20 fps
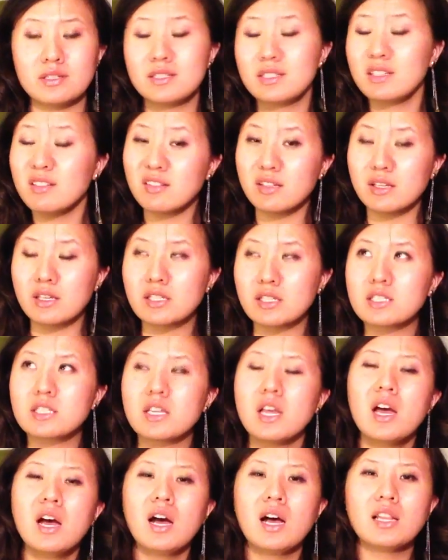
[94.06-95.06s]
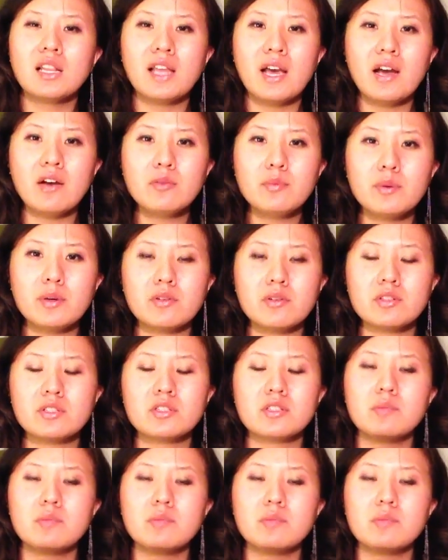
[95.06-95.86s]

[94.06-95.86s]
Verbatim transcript: ceilings allowed buildings